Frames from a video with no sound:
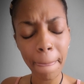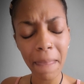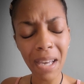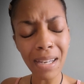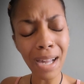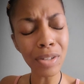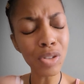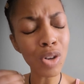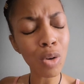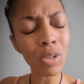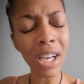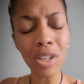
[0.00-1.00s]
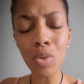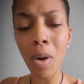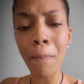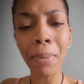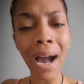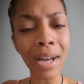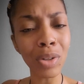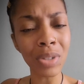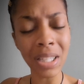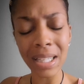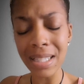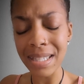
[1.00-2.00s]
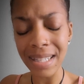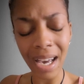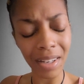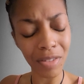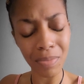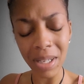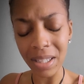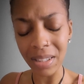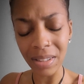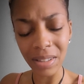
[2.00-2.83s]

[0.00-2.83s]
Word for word: And I know that you abide on the inside of me.